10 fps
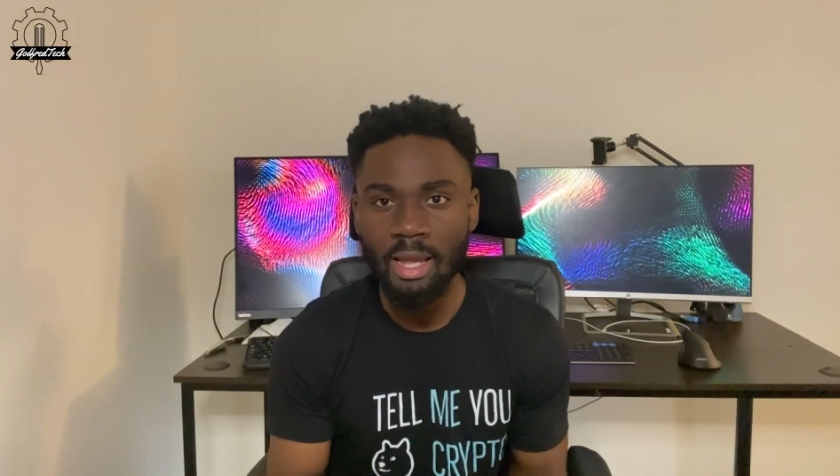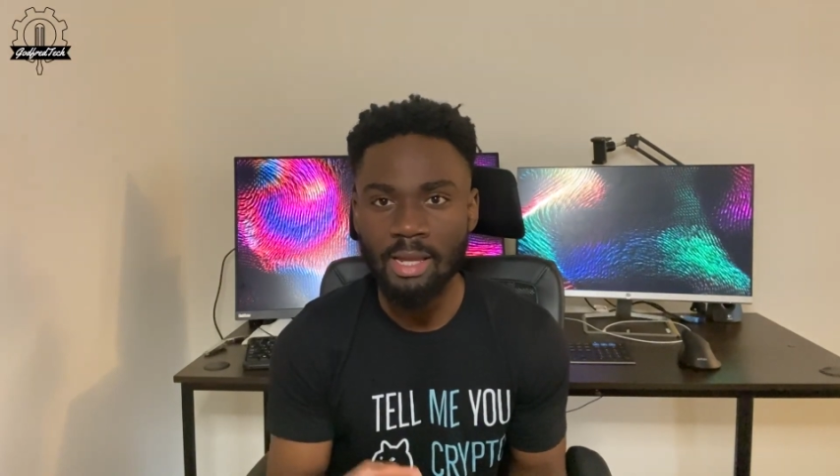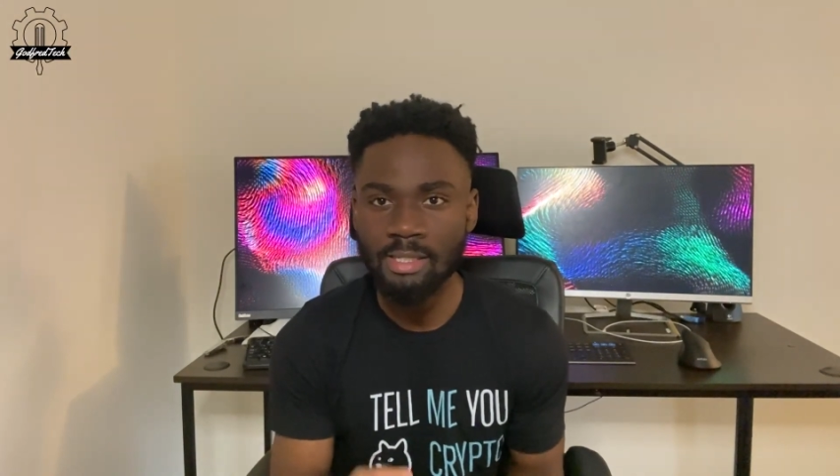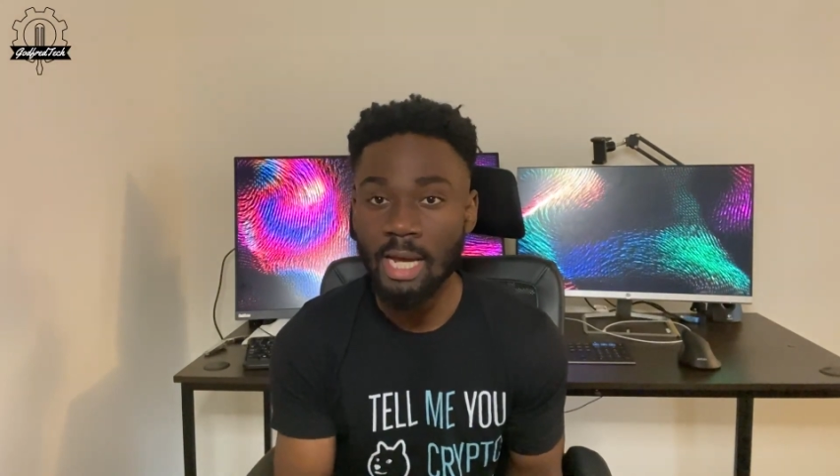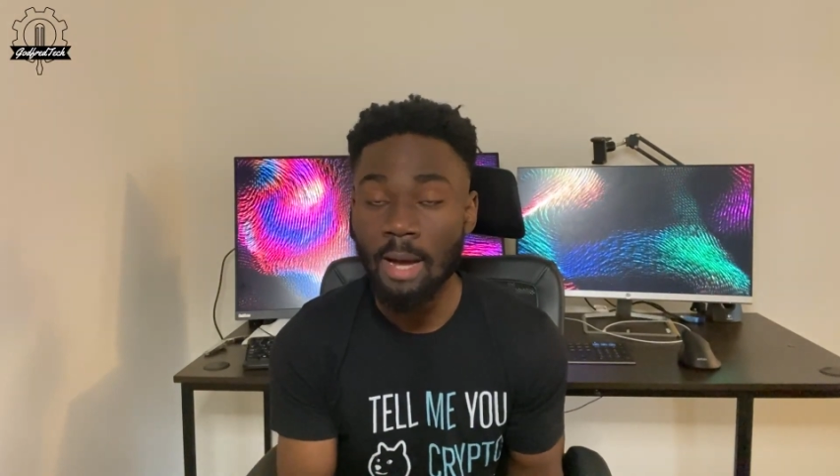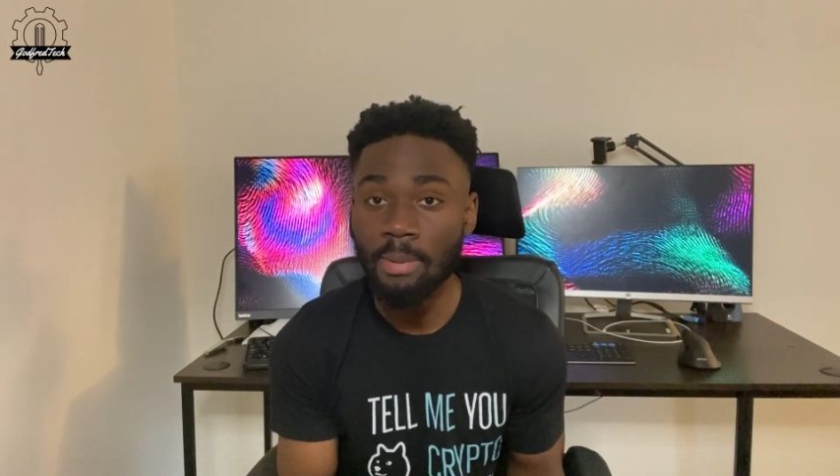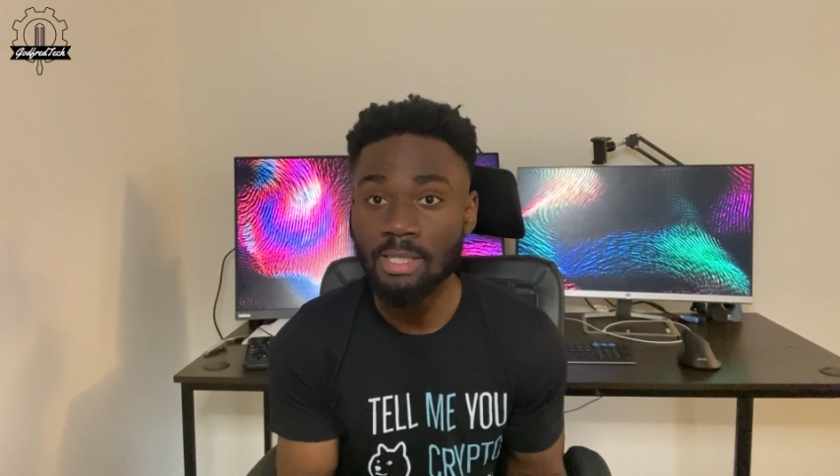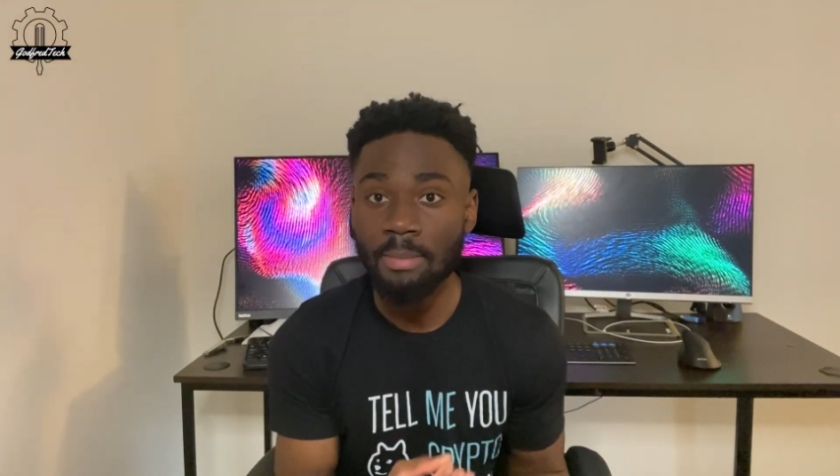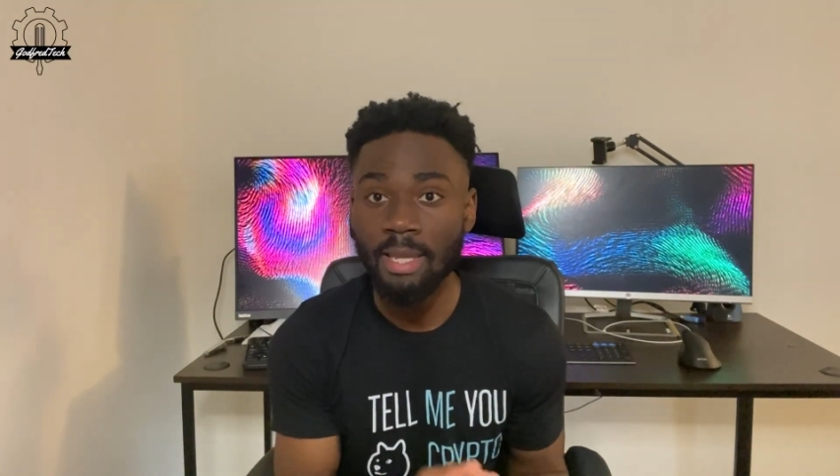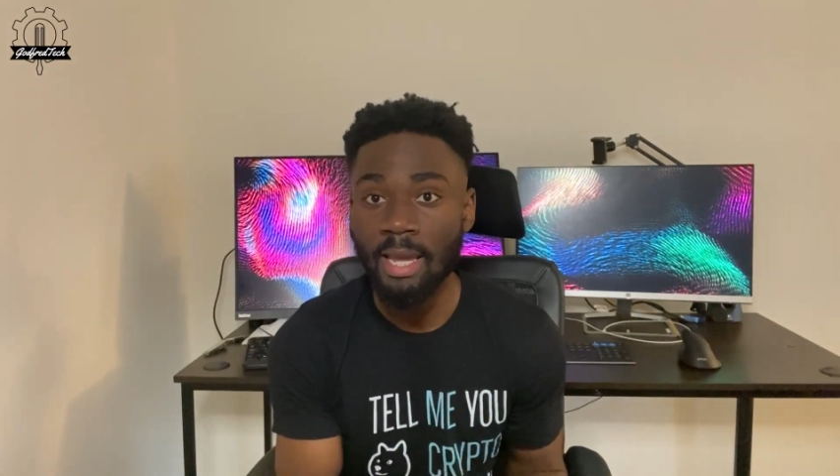a job
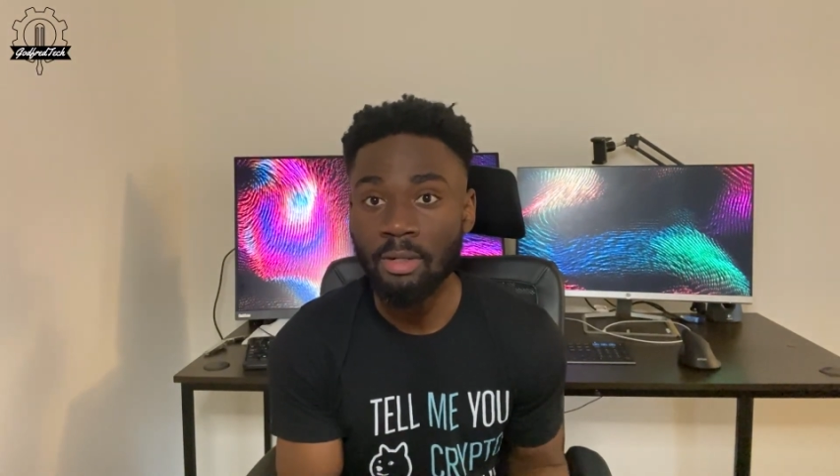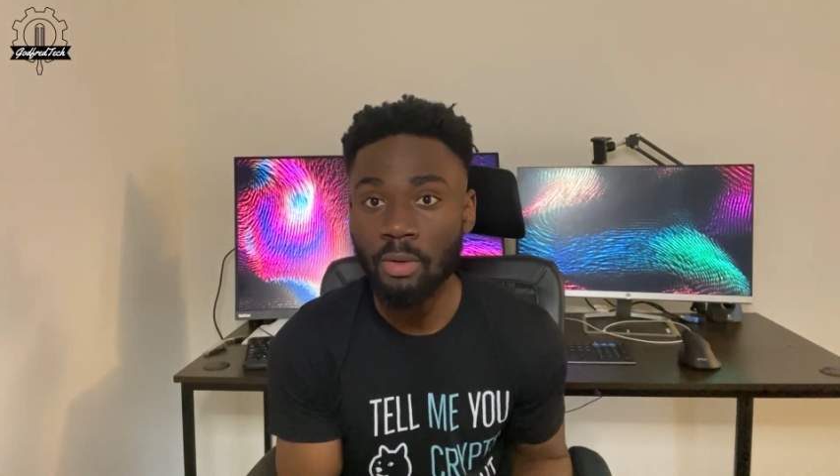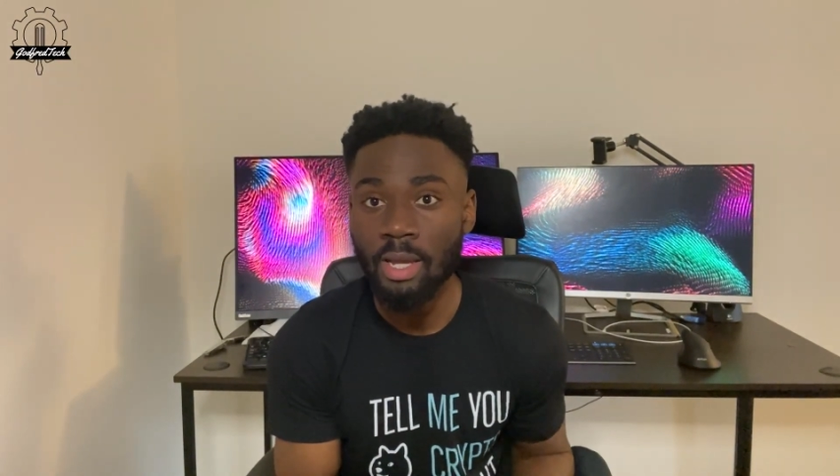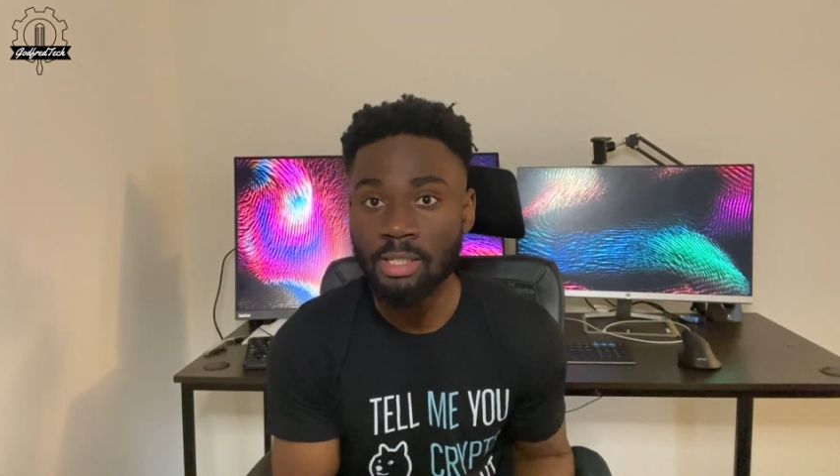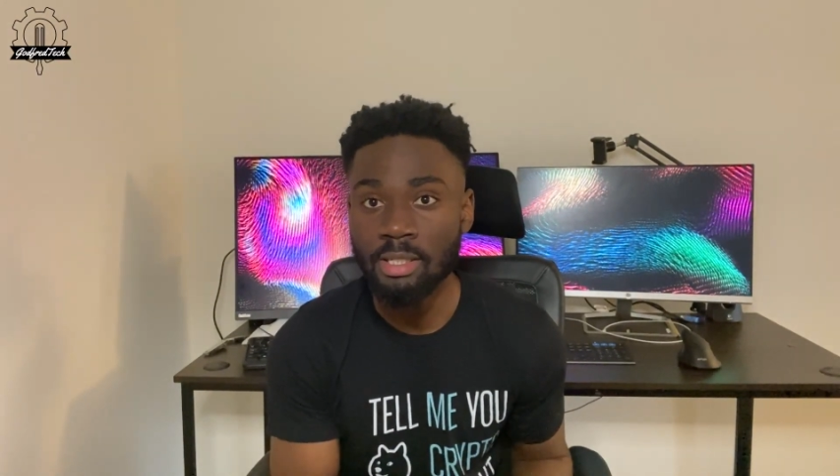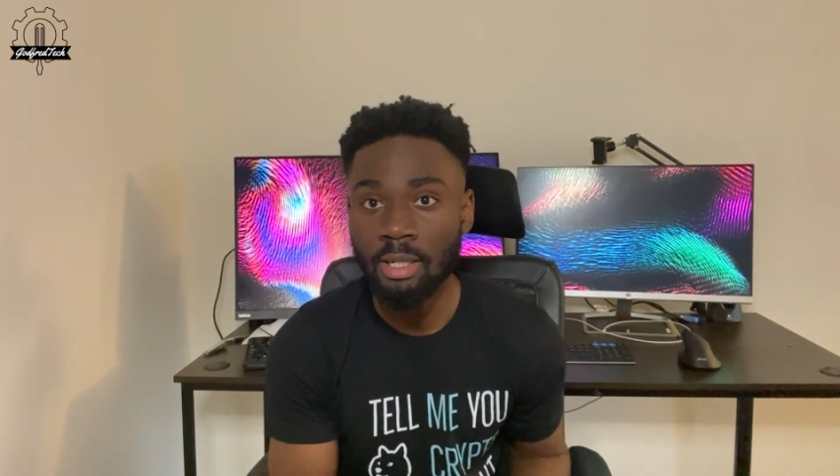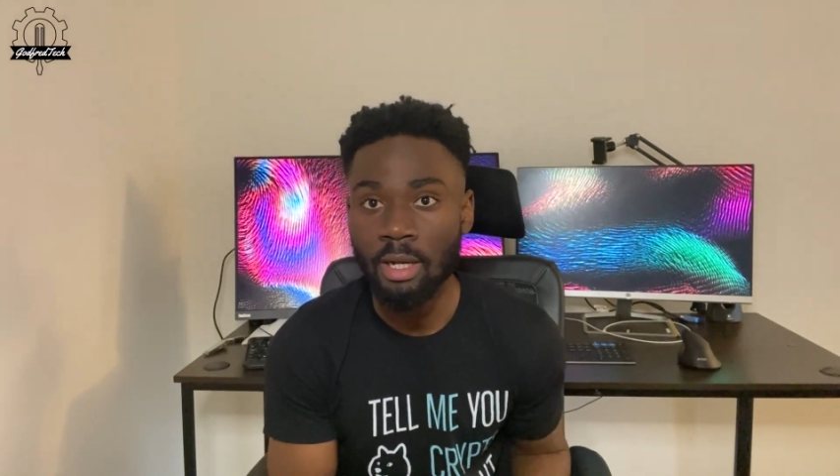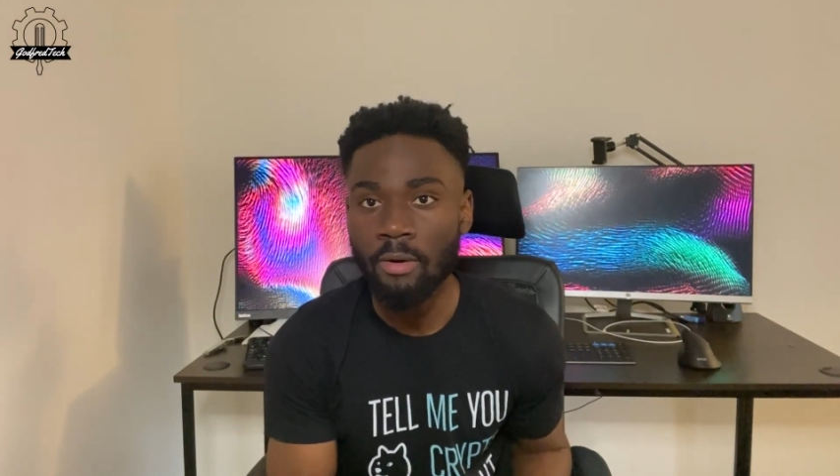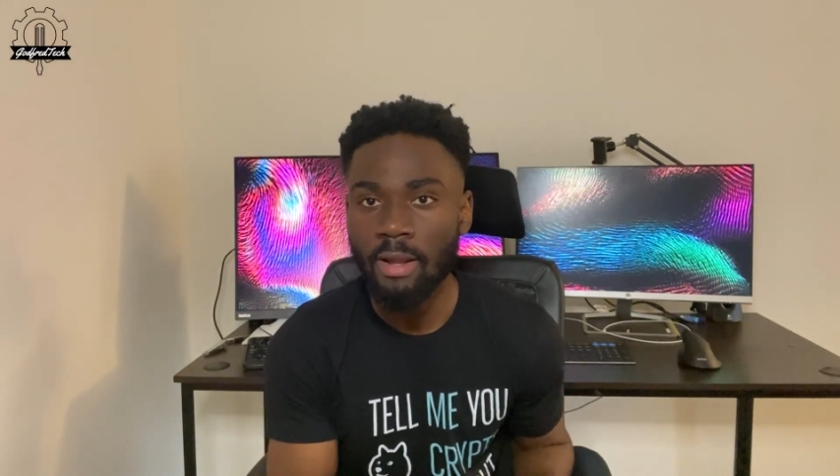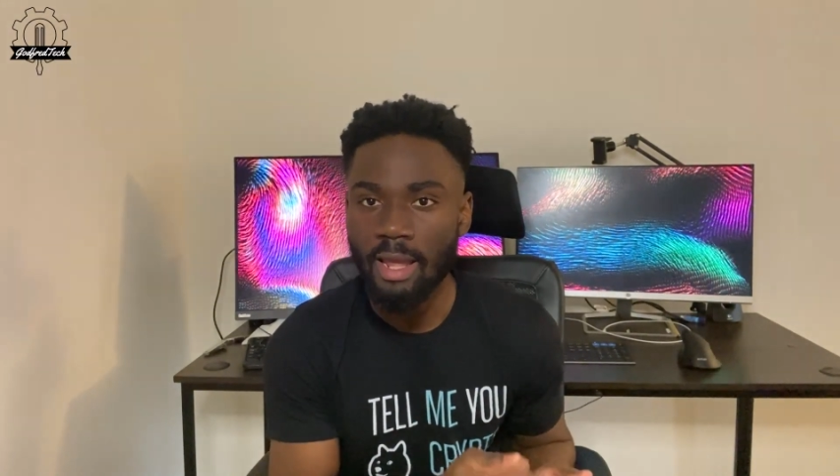as a mechanical
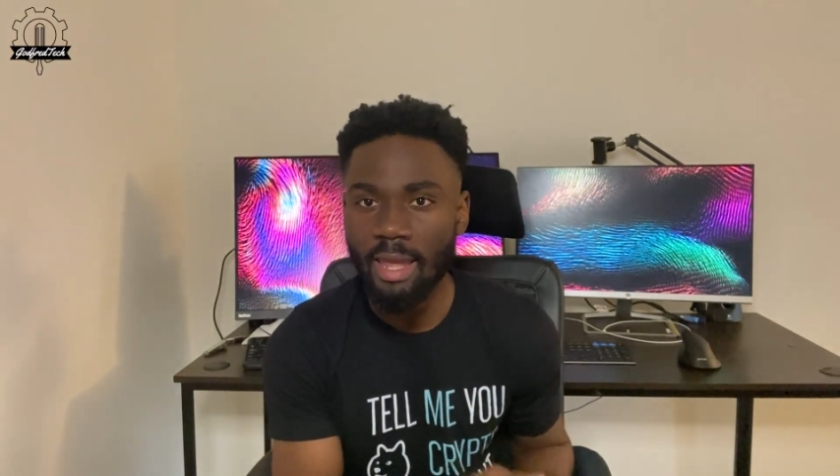engineer